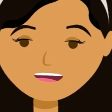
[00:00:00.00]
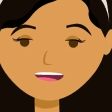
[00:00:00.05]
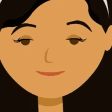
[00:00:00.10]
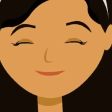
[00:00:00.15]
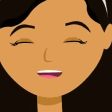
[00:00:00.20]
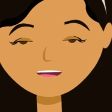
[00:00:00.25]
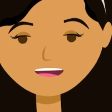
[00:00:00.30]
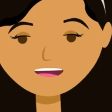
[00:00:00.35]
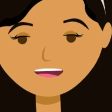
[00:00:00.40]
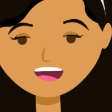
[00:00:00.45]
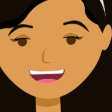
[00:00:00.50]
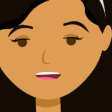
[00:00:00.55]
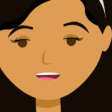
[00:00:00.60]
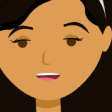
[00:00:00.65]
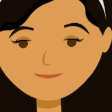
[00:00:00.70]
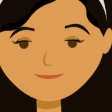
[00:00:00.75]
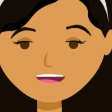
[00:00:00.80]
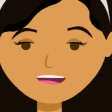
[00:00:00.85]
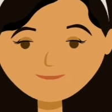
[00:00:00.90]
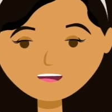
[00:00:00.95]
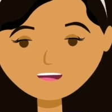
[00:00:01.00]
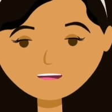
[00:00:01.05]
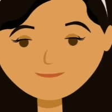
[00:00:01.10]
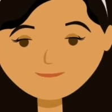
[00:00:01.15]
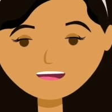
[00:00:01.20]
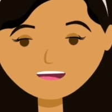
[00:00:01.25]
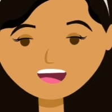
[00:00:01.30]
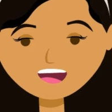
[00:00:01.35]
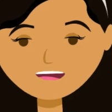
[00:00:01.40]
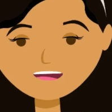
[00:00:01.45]
But factors like
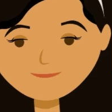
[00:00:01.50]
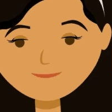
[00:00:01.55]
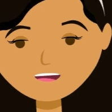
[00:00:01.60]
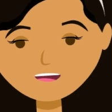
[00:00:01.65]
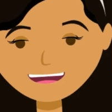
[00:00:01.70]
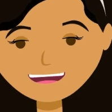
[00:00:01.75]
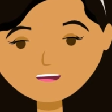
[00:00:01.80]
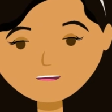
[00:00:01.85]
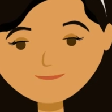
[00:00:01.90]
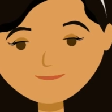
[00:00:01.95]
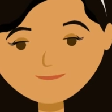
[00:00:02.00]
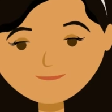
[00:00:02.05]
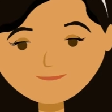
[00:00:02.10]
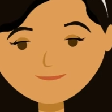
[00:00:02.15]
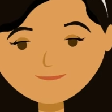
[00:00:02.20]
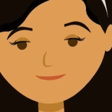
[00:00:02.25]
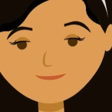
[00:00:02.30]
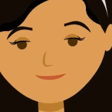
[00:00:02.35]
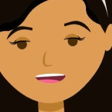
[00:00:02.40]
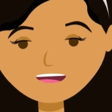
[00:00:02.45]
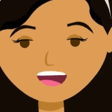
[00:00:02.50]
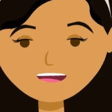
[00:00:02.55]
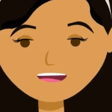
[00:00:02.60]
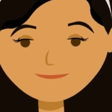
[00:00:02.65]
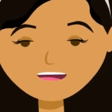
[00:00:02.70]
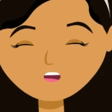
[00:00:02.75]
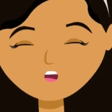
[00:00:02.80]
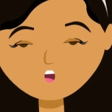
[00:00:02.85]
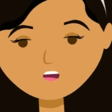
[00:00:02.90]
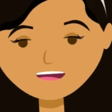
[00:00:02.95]
wall insulation or
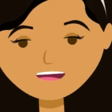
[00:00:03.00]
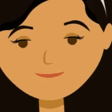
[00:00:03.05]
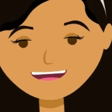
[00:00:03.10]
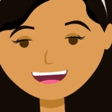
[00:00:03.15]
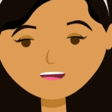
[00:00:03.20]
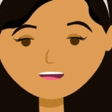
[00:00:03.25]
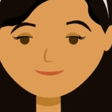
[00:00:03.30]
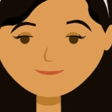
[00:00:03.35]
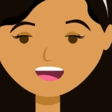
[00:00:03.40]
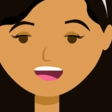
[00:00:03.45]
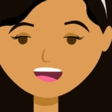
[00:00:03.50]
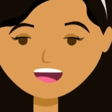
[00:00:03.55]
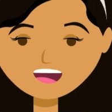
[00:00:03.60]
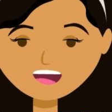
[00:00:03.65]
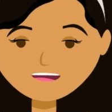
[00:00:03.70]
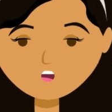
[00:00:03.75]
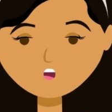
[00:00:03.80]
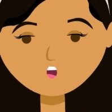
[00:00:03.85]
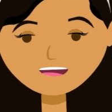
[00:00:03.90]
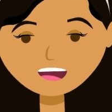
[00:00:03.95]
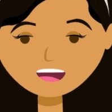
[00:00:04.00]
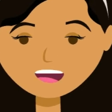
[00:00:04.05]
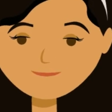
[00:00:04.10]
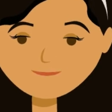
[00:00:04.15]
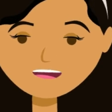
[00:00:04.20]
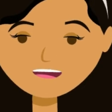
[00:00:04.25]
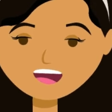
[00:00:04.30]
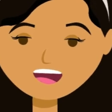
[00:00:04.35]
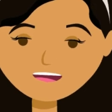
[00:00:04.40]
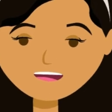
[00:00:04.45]
the layout of the space
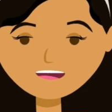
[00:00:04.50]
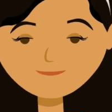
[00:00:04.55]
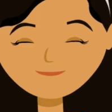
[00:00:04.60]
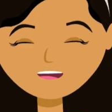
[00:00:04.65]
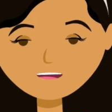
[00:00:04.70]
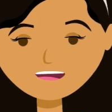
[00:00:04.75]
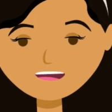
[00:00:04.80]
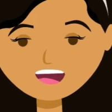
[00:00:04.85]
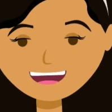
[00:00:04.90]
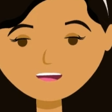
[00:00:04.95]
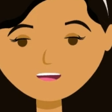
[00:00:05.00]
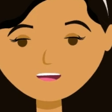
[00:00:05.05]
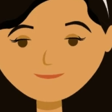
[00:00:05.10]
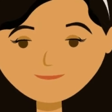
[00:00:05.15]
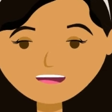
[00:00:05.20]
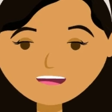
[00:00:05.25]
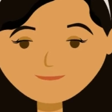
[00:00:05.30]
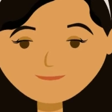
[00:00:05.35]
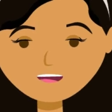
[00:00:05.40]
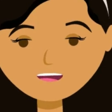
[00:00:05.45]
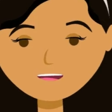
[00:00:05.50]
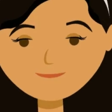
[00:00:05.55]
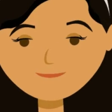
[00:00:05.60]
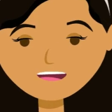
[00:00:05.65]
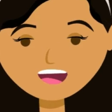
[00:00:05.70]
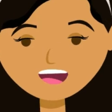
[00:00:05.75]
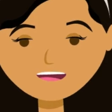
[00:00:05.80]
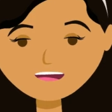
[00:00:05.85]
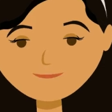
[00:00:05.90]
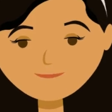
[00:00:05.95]
will have to be taken into
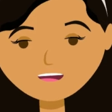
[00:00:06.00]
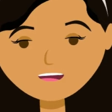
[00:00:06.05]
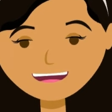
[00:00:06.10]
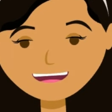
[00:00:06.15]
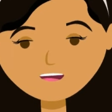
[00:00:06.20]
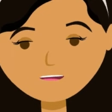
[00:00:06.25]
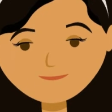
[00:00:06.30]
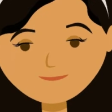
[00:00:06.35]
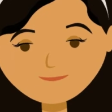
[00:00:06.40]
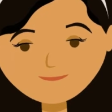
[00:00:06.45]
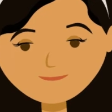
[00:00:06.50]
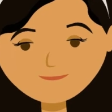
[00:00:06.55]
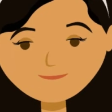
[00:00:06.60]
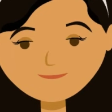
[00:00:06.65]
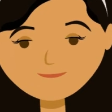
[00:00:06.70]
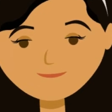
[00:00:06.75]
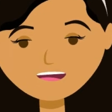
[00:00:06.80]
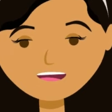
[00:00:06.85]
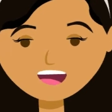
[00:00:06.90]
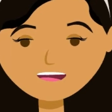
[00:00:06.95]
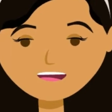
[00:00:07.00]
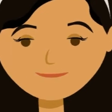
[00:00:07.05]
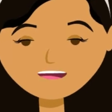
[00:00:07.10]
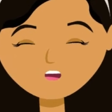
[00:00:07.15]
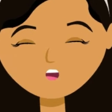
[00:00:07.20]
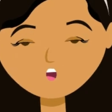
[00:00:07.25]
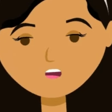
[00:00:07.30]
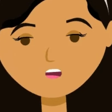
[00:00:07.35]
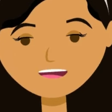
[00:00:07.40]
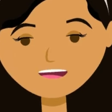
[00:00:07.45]
account. Getting
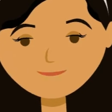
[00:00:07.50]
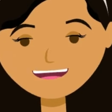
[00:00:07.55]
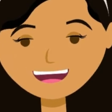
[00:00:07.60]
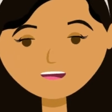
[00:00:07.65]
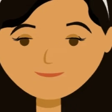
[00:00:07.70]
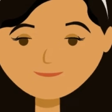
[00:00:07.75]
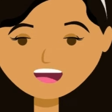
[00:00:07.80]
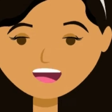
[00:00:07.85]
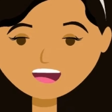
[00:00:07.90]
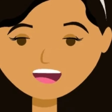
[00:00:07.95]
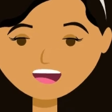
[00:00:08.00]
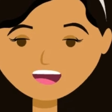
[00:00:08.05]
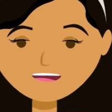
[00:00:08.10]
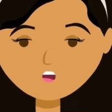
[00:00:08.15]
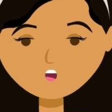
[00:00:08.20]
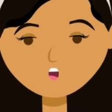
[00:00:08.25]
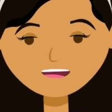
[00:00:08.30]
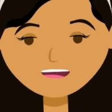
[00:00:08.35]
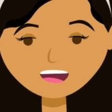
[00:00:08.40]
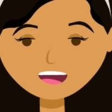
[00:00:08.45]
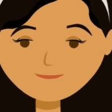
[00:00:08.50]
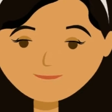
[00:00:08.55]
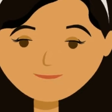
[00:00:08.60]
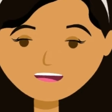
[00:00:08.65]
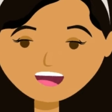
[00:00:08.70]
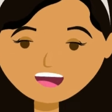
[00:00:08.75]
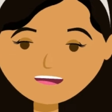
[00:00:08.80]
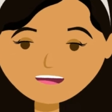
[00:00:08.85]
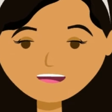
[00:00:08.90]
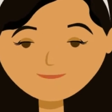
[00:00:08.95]
a model that is either
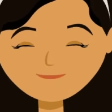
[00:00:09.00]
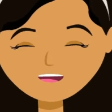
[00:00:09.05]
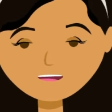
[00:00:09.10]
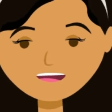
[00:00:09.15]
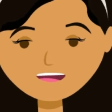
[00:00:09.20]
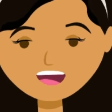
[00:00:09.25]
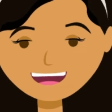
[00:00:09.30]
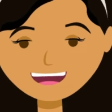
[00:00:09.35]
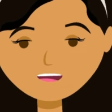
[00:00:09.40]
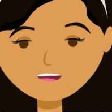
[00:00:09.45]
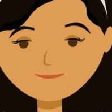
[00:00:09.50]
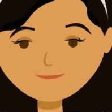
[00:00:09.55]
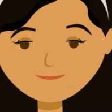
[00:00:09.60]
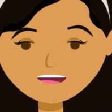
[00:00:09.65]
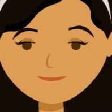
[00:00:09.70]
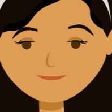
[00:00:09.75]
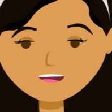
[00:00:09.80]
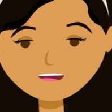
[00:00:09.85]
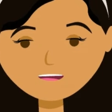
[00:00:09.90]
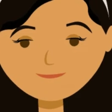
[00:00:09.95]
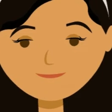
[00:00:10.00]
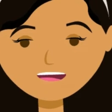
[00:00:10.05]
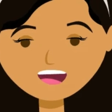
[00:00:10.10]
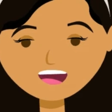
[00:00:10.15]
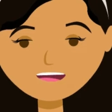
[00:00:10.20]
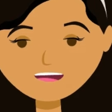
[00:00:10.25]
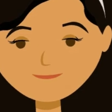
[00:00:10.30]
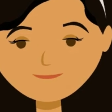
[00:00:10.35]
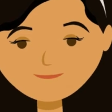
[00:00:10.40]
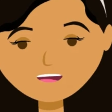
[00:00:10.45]
too large or too small
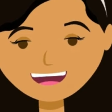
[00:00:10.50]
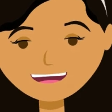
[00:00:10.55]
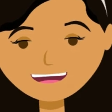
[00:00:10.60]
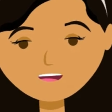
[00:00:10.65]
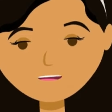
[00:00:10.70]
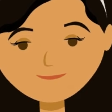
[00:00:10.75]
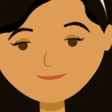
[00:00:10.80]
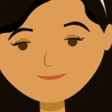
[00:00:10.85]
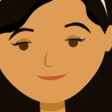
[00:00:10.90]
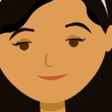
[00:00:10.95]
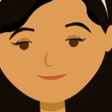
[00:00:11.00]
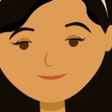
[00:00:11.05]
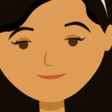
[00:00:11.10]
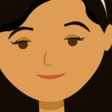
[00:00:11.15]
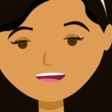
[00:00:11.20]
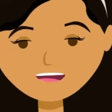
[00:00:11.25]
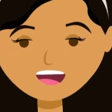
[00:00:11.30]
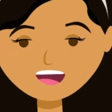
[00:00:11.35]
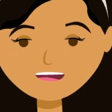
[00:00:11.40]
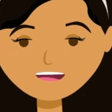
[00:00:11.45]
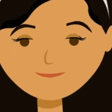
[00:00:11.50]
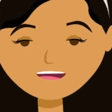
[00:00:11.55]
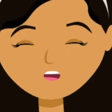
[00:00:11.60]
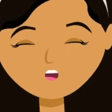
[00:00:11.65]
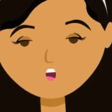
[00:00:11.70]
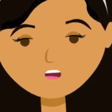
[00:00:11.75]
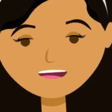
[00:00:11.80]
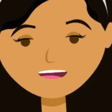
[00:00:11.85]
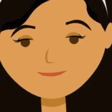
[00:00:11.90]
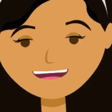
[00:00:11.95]
for your home will
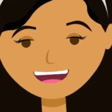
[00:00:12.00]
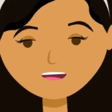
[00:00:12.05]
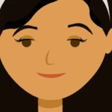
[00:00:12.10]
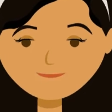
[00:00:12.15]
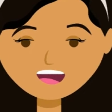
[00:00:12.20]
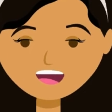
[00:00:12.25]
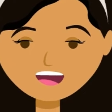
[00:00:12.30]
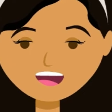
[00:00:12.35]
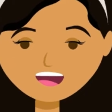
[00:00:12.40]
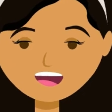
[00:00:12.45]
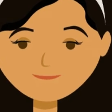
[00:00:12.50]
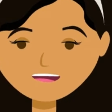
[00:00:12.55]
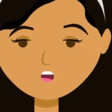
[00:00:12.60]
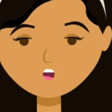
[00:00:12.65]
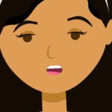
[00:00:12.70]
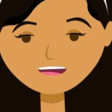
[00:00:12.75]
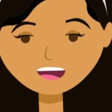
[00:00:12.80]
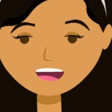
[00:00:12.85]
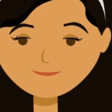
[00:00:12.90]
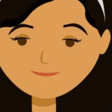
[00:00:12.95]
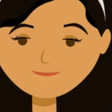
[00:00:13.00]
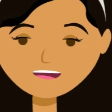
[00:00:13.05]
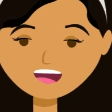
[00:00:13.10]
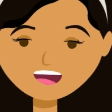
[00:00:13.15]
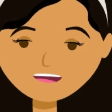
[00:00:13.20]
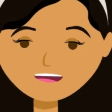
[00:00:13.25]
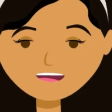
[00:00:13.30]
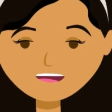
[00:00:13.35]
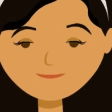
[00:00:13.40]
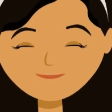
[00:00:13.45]
result in increased
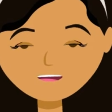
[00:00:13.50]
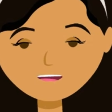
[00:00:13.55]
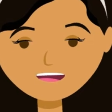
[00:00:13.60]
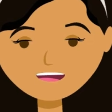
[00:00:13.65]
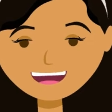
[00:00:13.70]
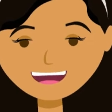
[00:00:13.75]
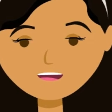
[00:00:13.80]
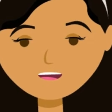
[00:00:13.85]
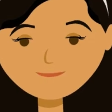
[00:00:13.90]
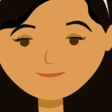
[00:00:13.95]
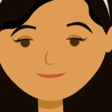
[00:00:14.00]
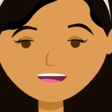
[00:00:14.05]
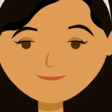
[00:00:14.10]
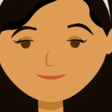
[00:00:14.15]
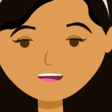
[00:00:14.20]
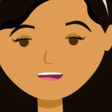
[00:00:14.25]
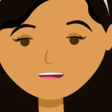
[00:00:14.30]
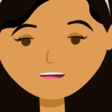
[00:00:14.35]
energy consumption.